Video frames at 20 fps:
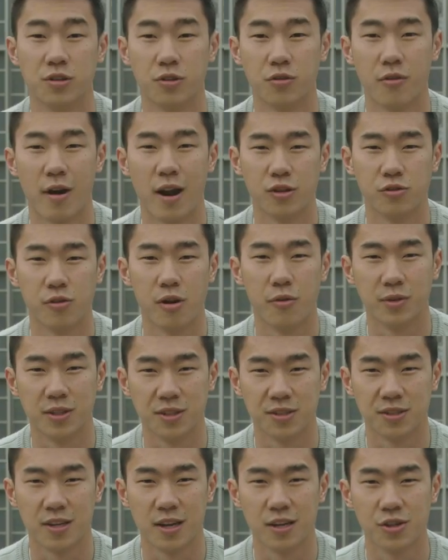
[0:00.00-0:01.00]
to graduate with
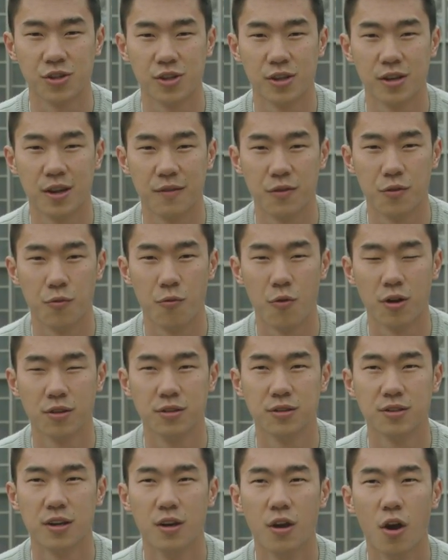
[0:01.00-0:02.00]
distinction if you
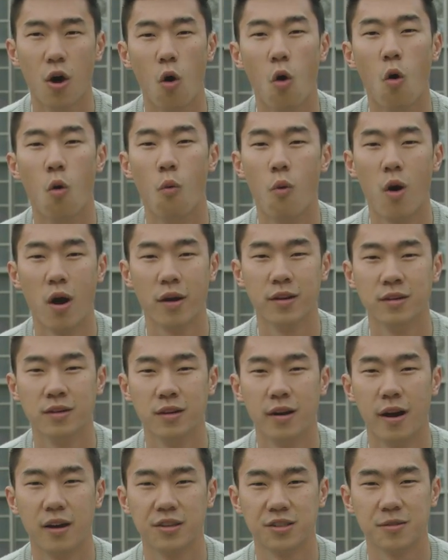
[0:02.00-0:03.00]
want, or
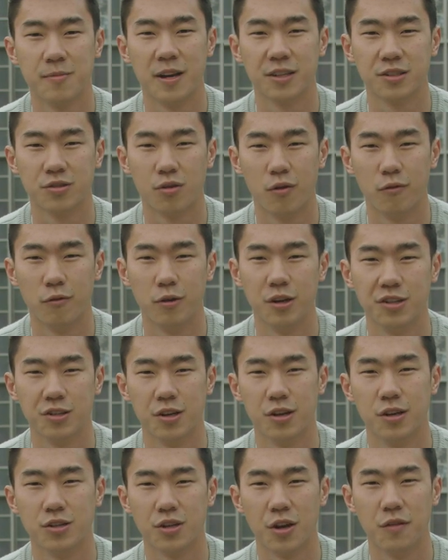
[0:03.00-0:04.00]
one semester of
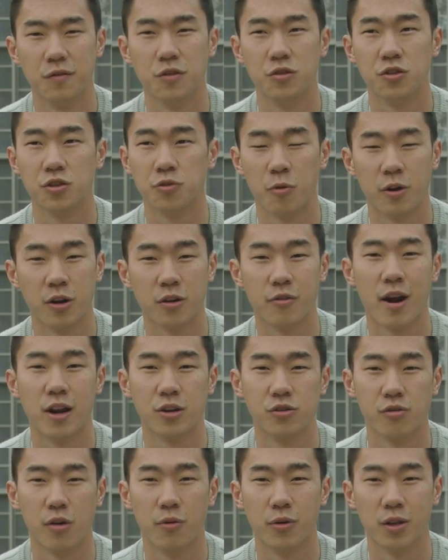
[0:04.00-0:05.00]
research if you just want to
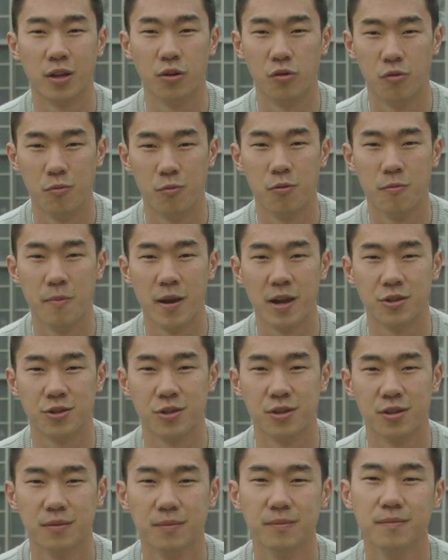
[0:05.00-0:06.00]
graduate with a normal
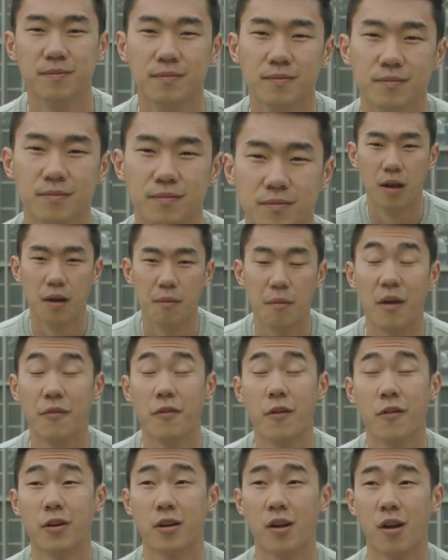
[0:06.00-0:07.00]
major. My
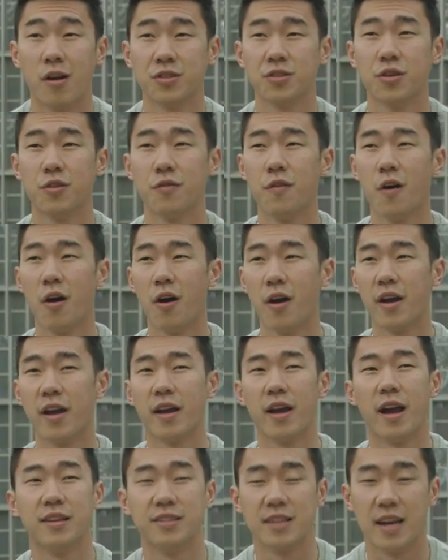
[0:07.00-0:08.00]
favorite class so far
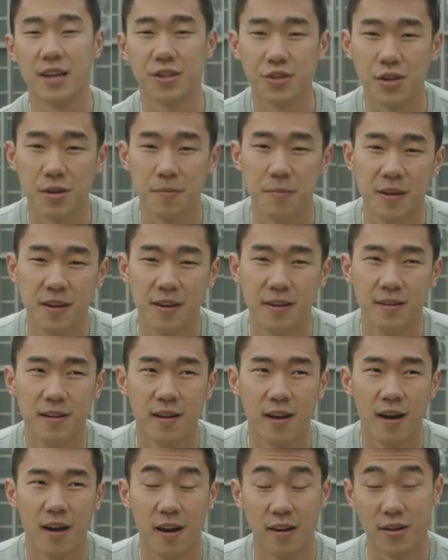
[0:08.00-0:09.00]
has actually
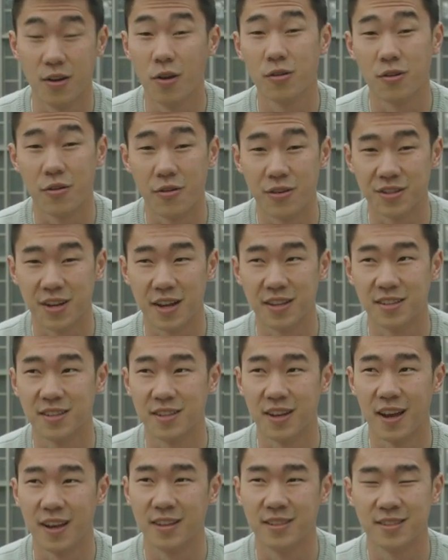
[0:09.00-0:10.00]
been uh, not neuroscience,
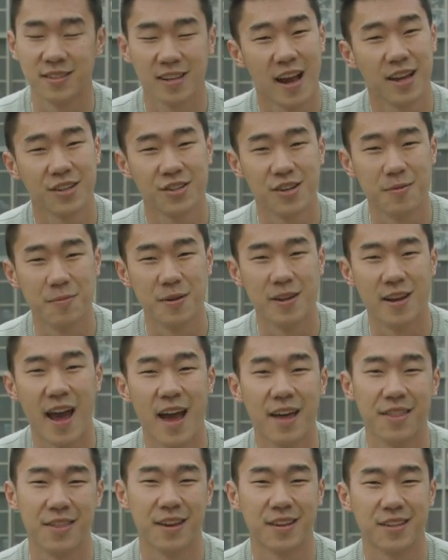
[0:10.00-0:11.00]
it's actually been
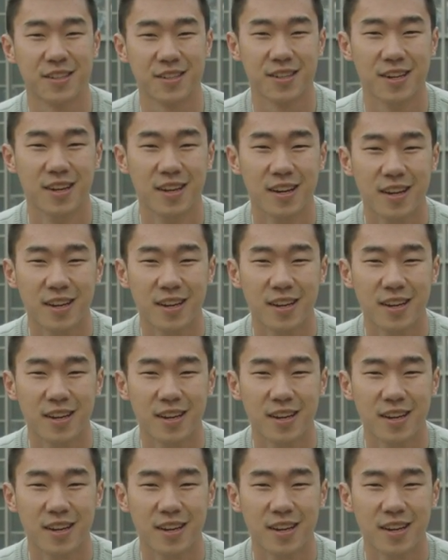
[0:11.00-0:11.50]
ethics.